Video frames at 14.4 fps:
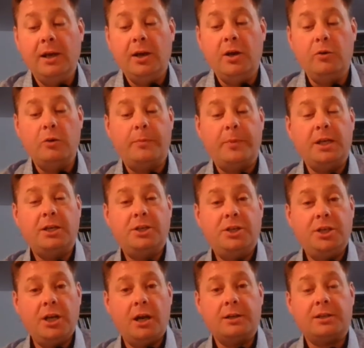who would be
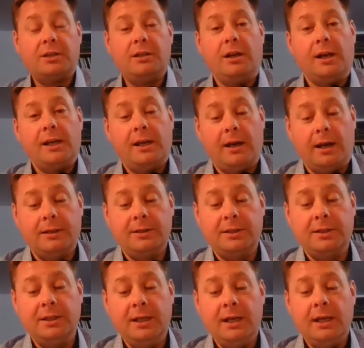just like us,